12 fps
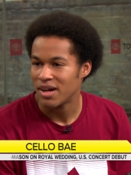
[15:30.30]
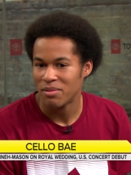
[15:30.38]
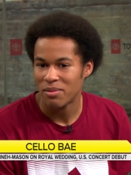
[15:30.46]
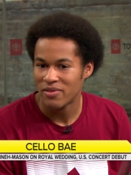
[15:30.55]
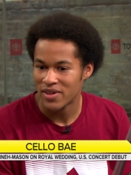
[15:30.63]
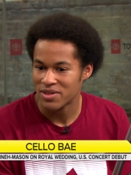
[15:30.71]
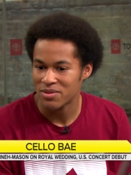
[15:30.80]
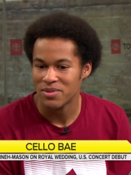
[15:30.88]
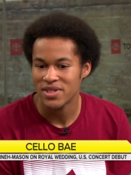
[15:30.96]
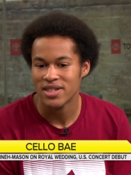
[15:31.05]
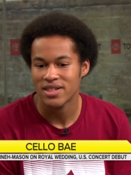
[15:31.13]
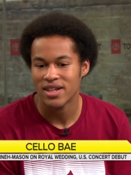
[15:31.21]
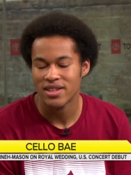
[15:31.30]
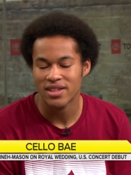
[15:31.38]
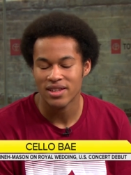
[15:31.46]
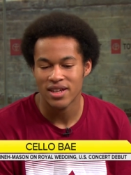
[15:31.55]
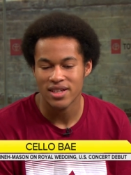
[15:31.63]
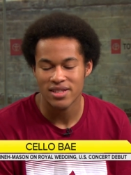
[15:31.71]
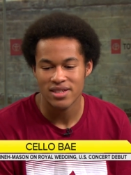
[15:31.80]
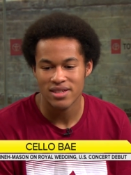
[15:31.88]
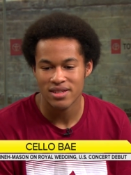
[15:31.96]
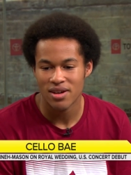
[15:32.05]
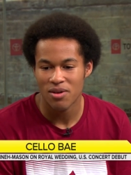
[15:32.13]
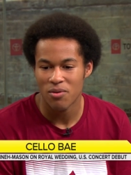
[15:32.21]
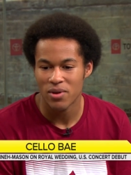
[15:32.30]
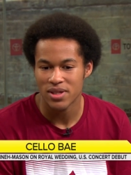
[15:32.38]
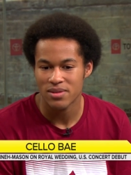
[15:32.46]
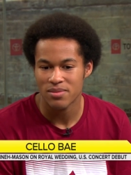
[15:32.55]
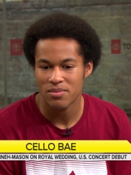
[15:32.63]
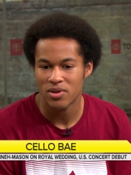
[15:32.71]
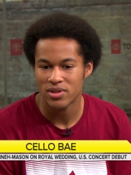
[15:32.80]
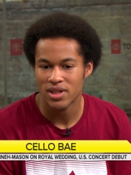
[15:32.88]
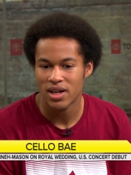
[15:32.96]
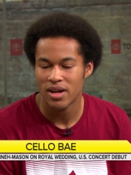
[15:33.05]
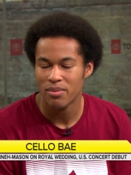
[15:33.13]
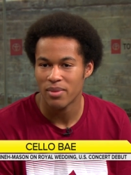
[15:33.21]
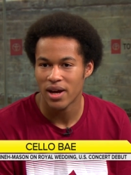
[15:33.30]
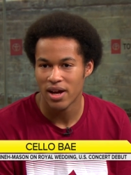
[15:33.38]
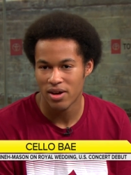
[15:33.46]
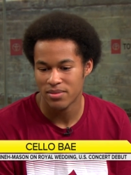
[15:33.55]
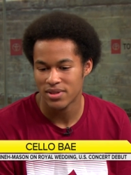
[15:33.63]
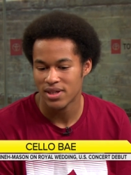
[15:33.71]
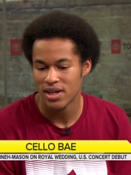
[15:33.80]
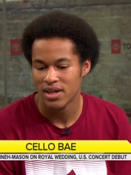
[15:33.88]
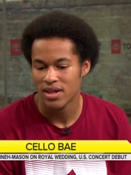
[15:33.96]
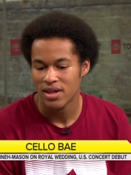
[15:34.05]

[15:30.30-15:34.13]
I'm a professional musician. I think there's always more to learn, but I hope to